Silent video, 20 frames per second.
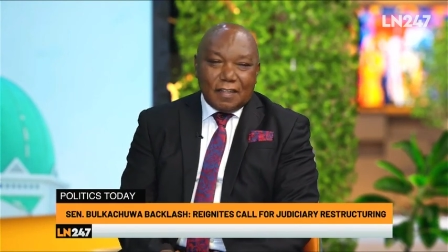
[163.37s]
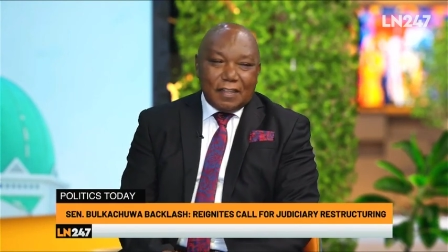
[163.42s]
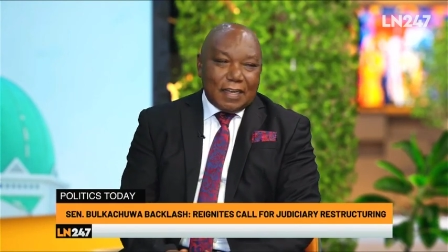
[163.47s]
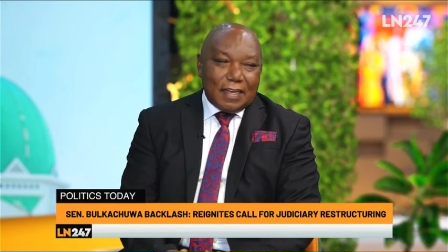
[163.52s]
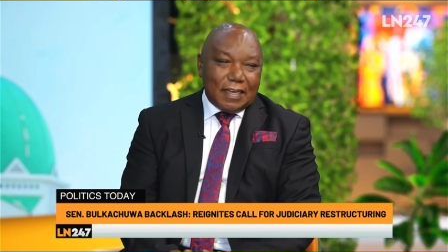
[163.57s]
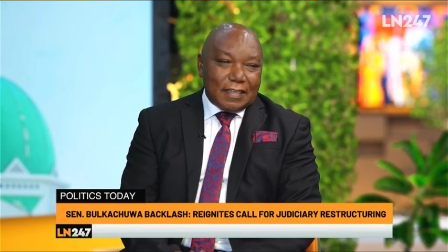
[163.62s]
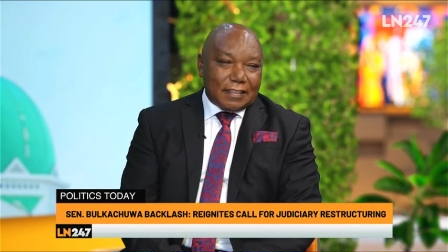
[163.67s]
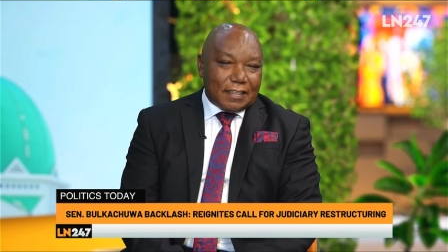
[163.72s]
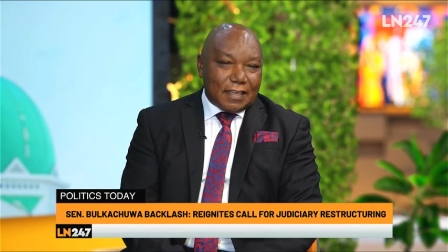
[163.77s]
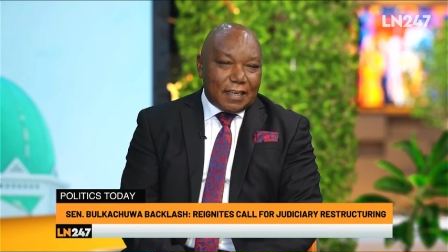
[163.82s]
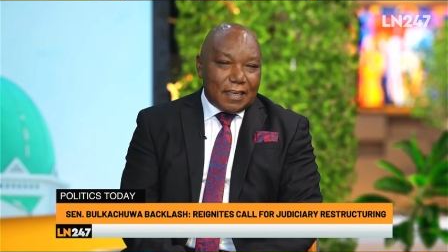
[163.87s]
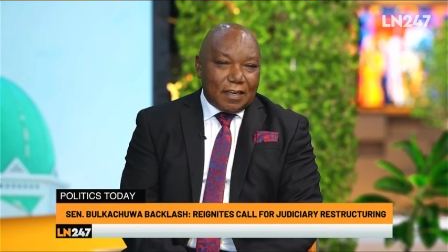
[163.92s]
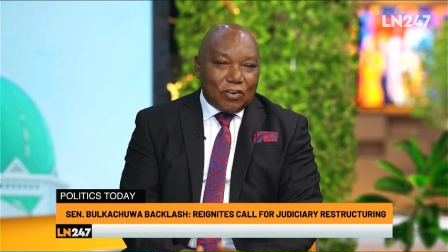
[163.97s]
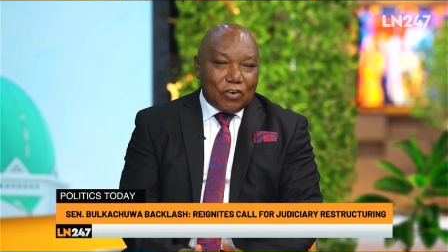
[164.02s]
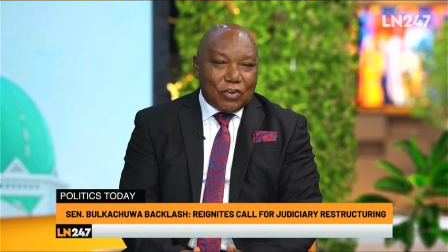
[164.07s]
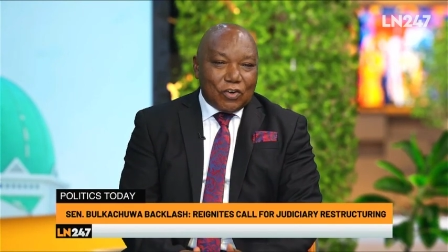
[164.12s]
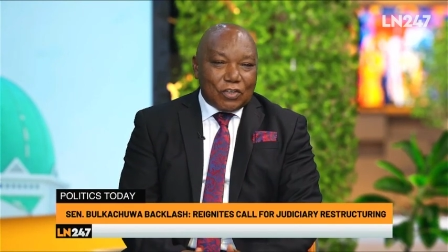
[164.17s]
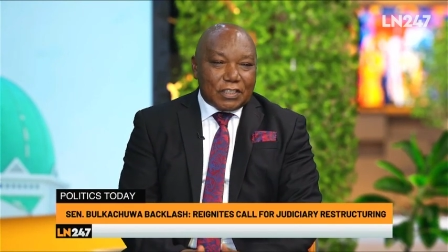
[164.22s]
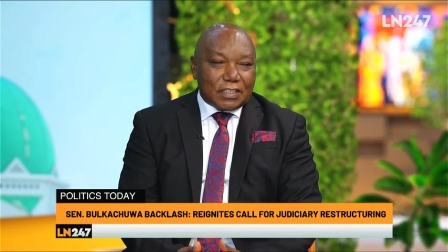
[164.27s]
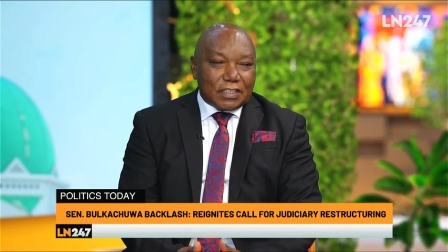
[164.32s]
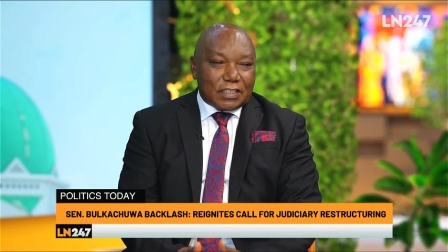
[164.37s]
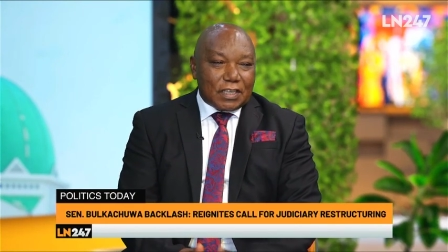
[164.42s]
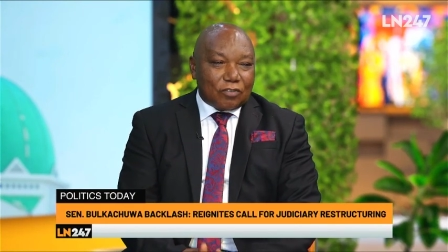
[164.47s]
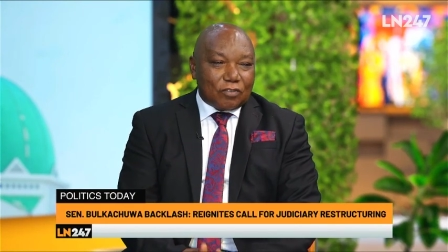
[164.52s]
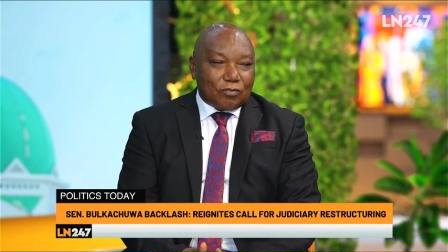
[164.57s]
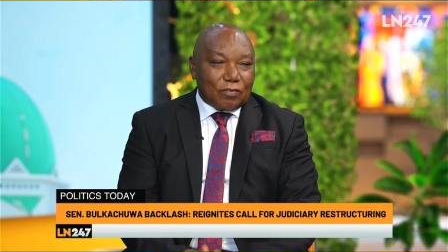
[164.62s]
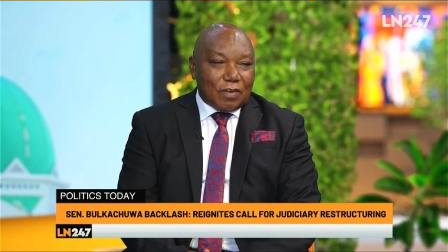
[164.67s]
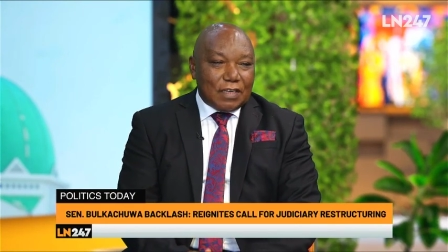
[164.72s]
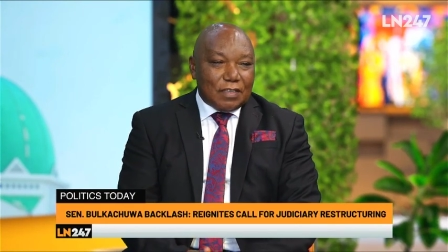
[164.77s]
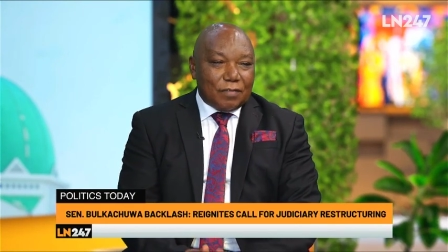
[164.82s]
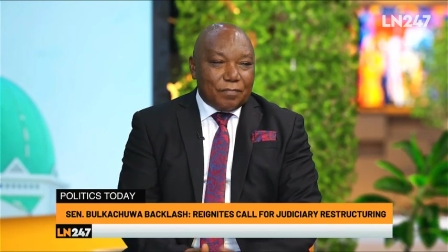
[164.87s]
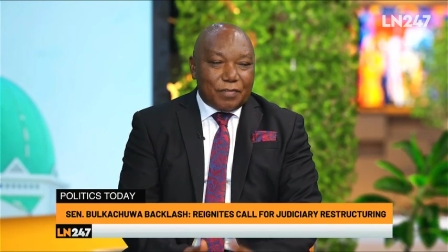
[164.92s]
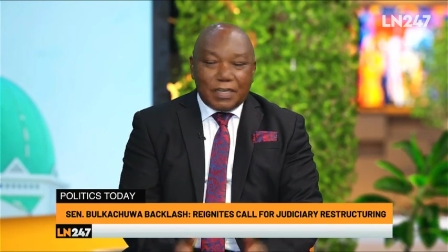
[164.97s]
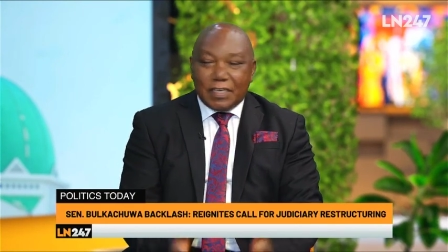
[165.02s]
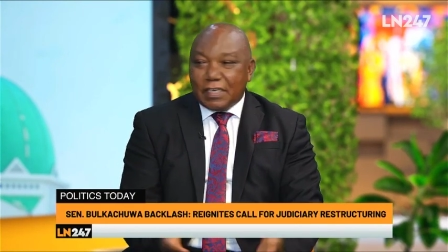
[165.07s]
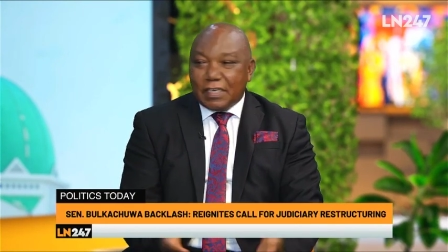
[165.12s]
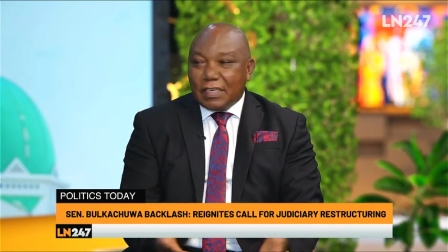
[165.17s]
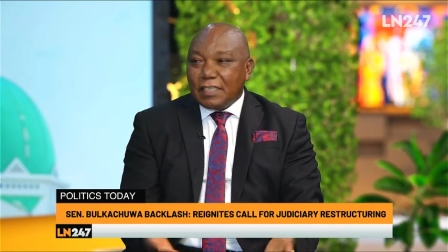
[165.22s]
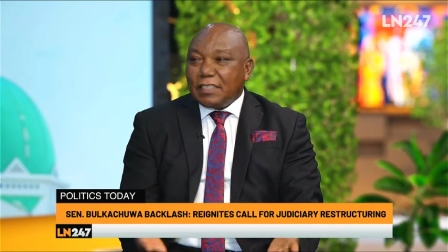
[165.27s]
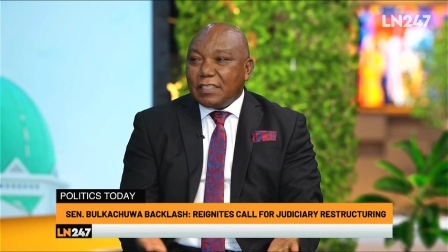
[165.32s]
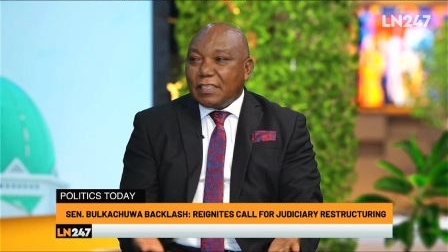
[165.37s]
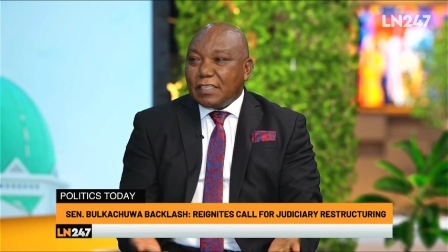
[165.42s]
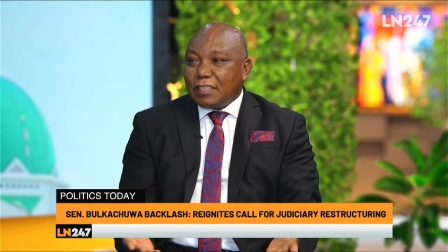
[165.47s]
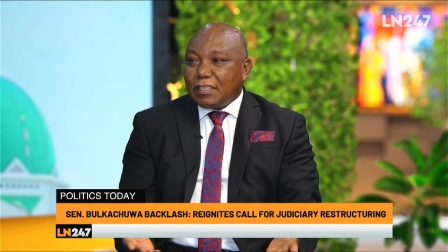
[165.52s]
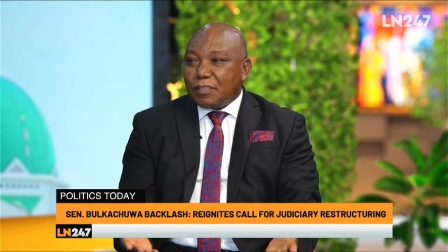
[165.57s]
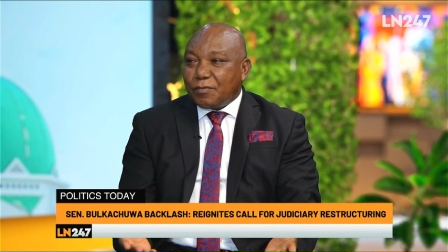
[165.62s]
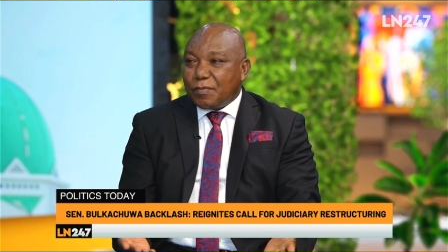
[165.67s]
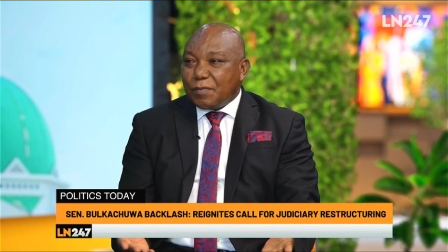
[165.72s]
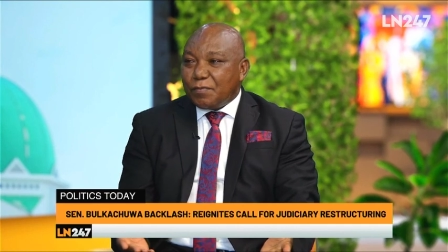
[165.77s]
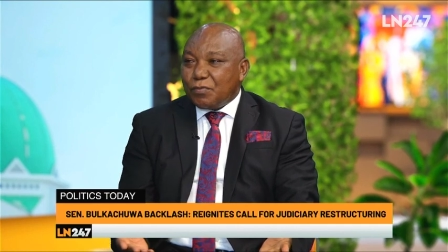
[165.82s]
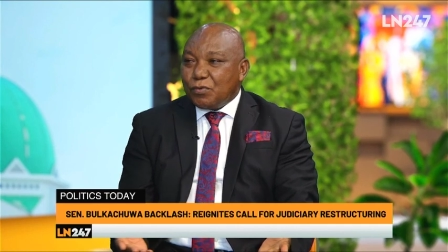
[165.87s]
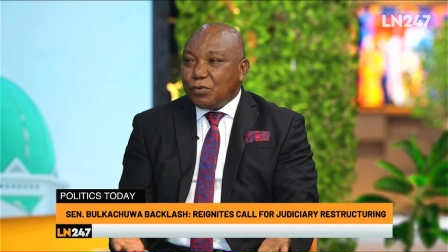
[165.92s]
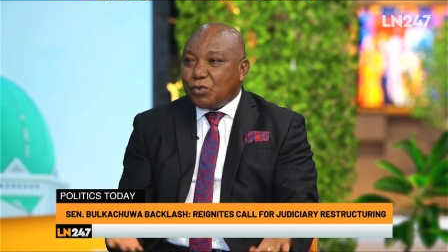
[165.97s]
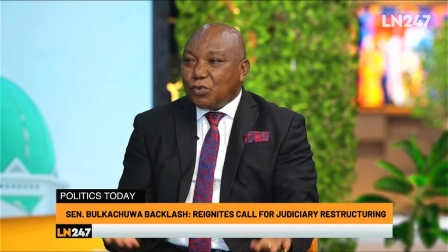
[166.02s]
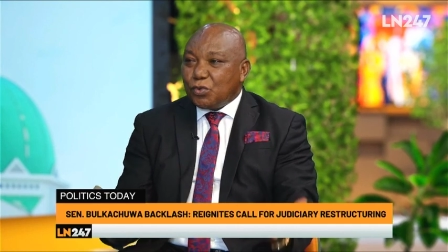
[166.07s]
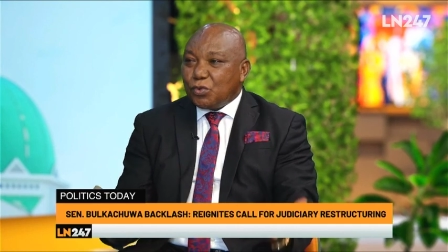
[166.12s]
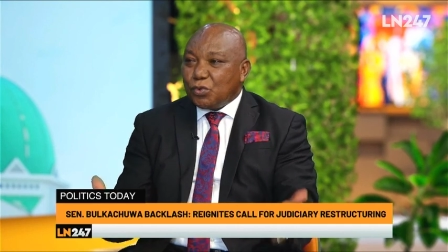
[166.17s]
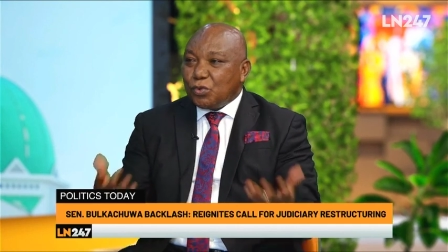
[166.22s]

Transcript: that uh, God is actually bringing these people